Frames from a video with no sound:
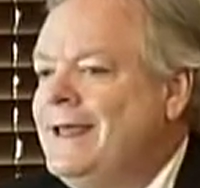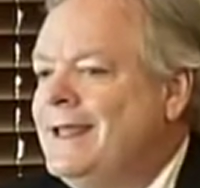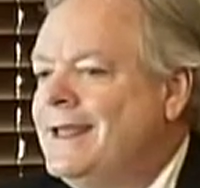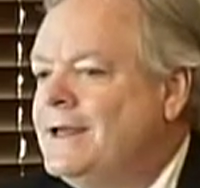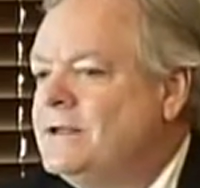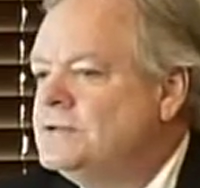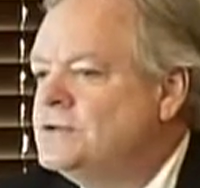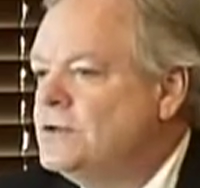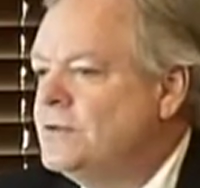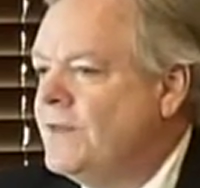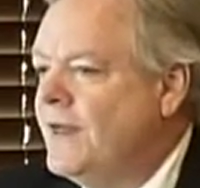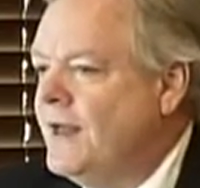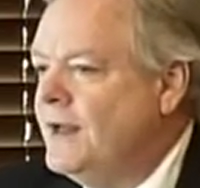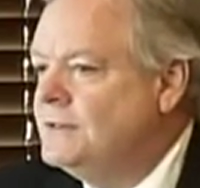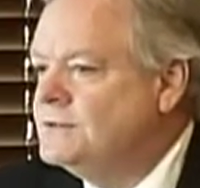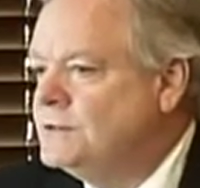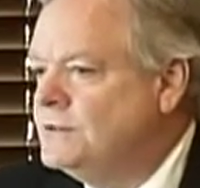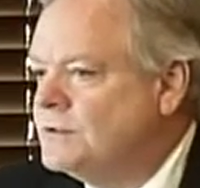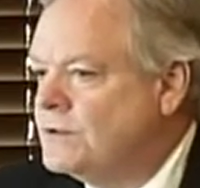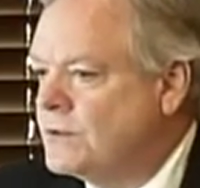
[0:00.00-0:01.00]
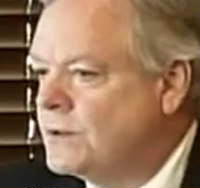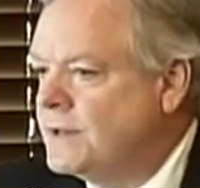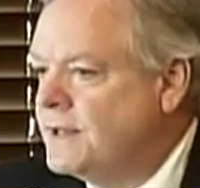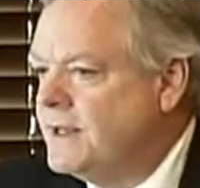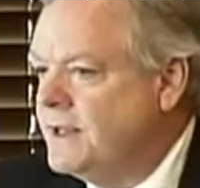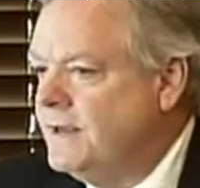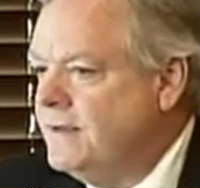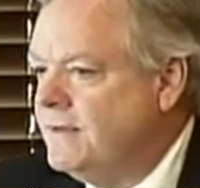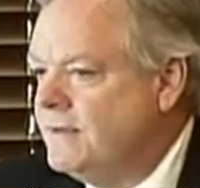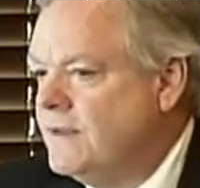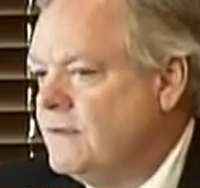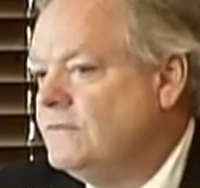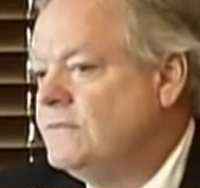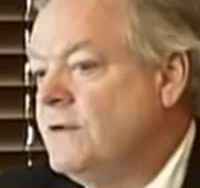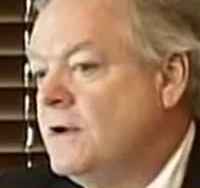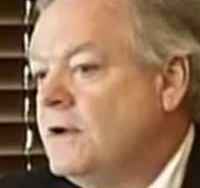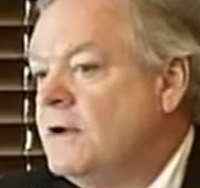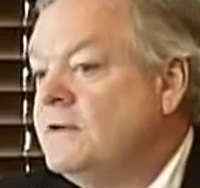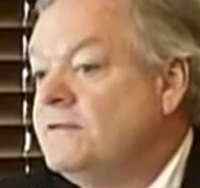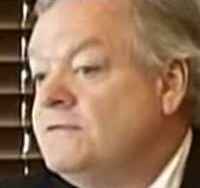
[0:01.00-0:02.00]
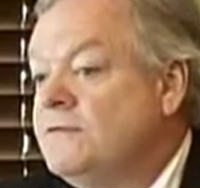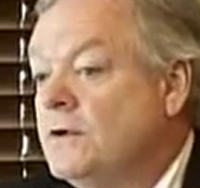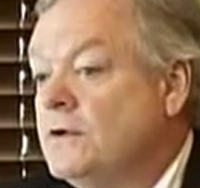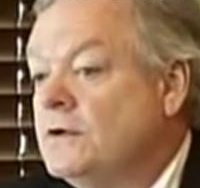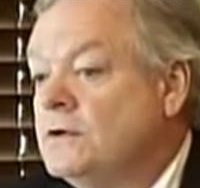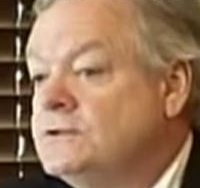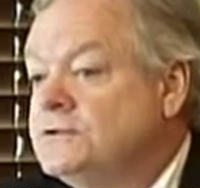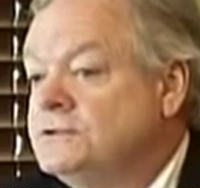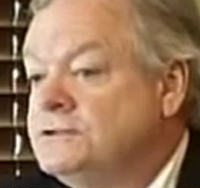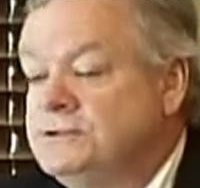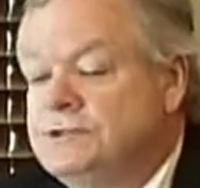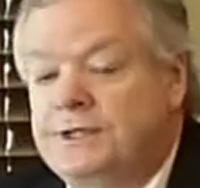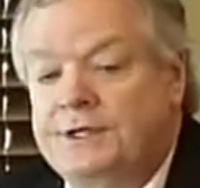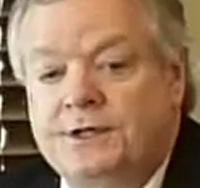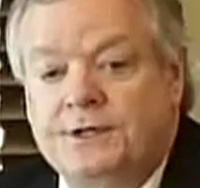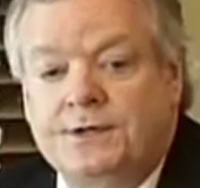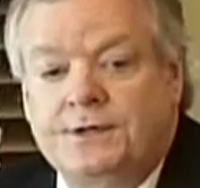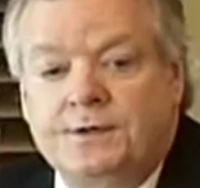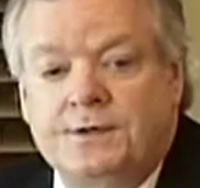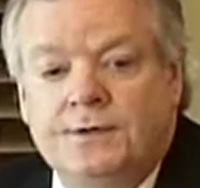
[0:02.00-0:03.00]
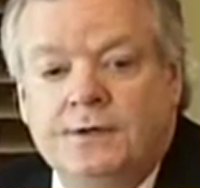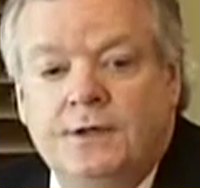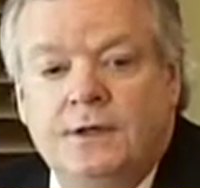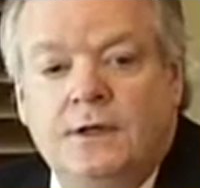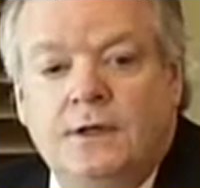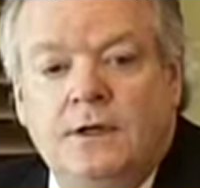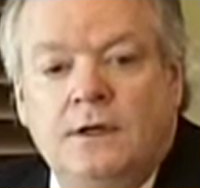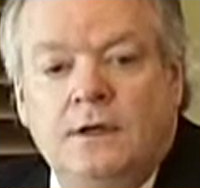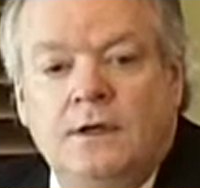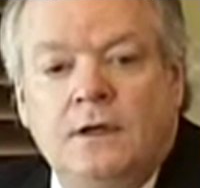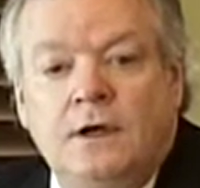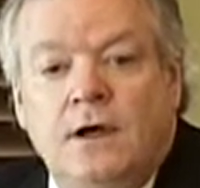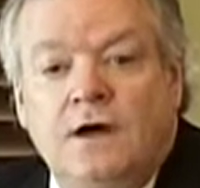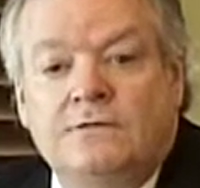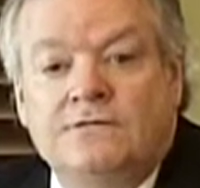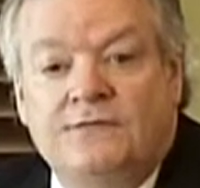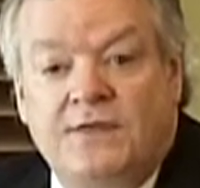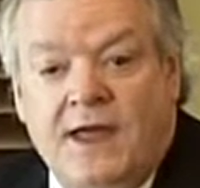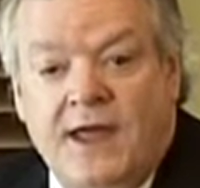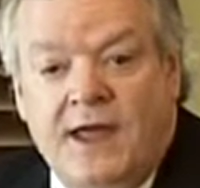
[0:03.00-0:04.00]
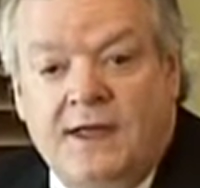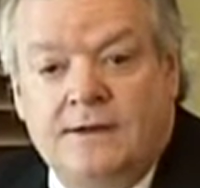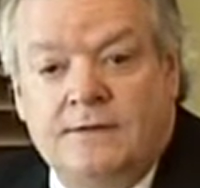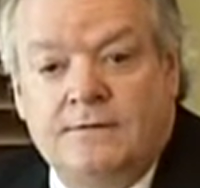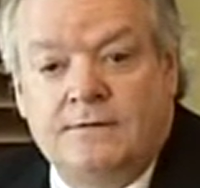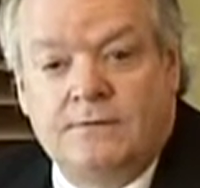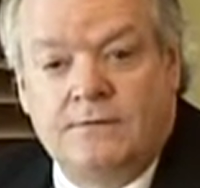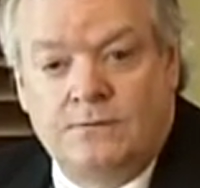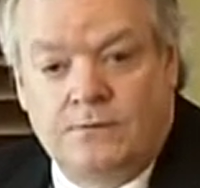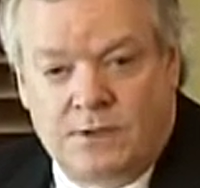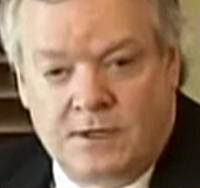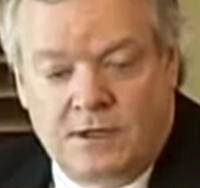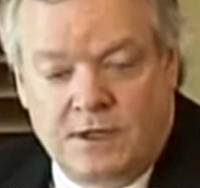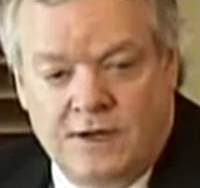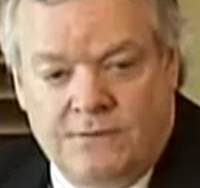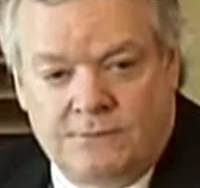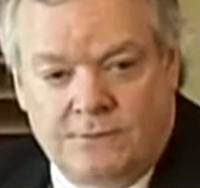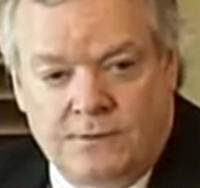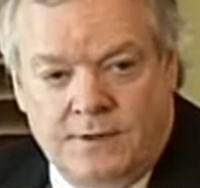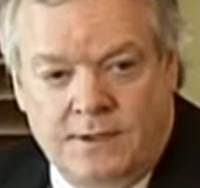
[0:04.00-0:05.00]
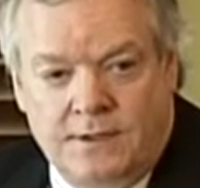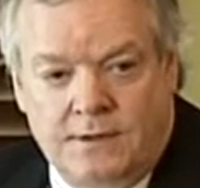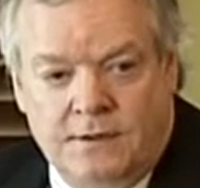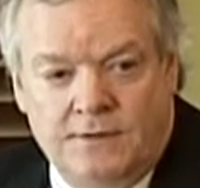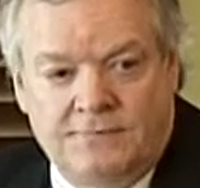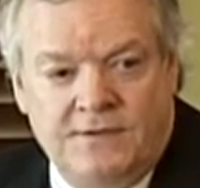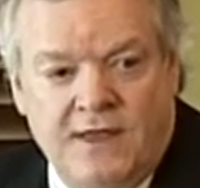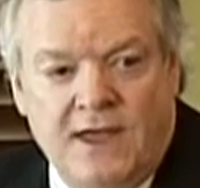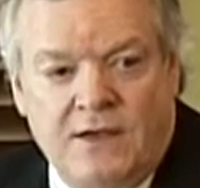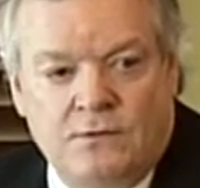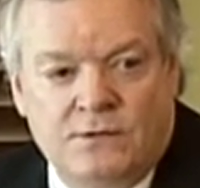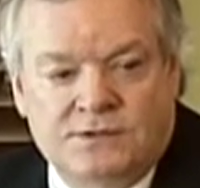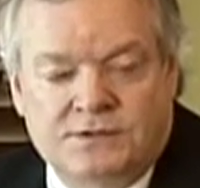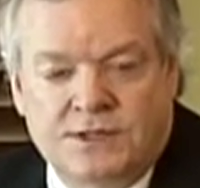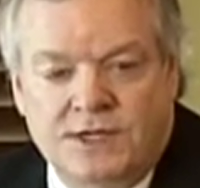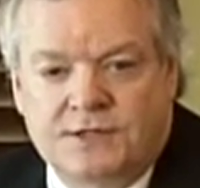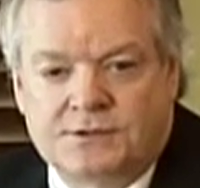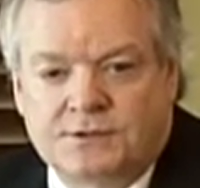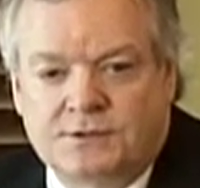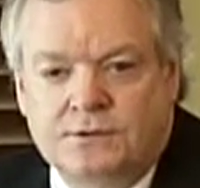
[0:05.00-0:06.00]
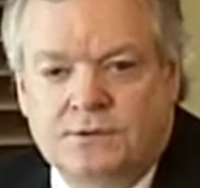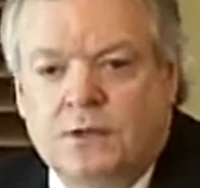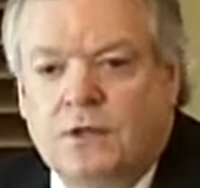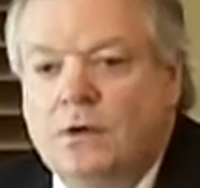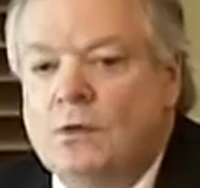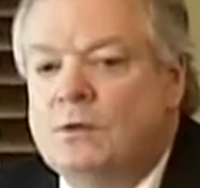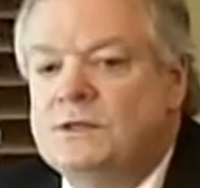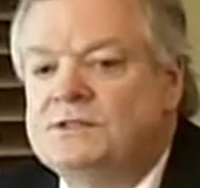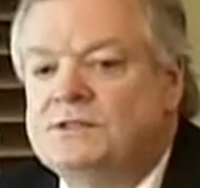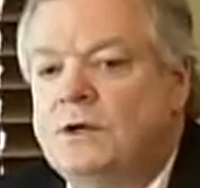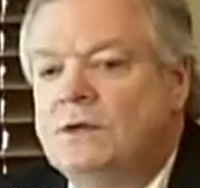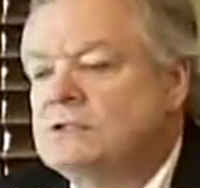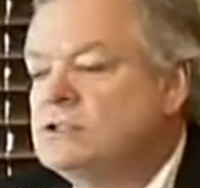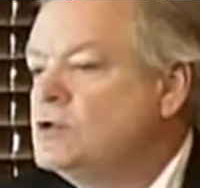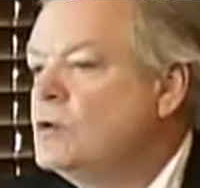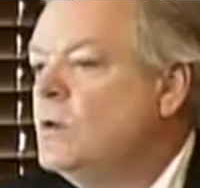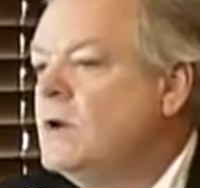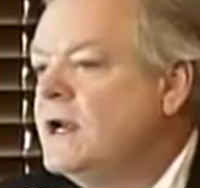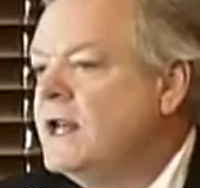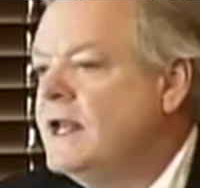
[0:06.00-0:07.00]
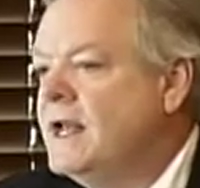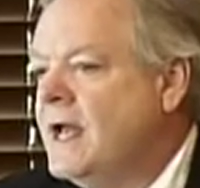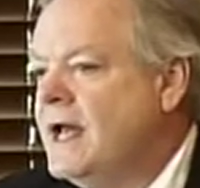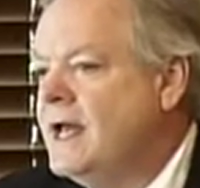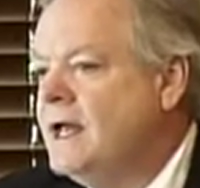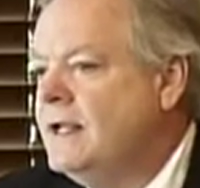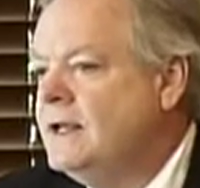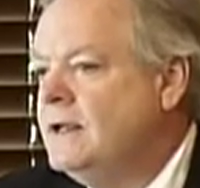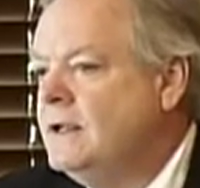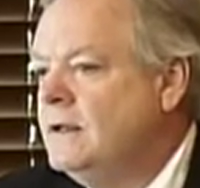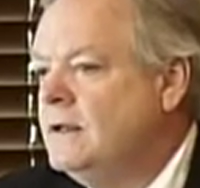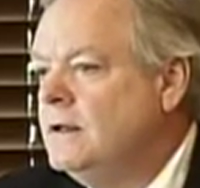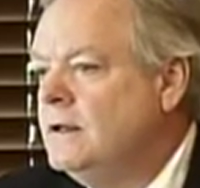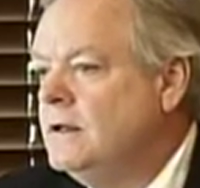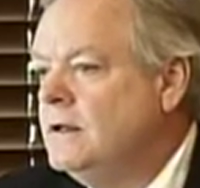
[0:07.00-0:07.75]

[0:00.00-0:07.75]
In 2003, the very first year of that recovery, of that recession, we saw a 29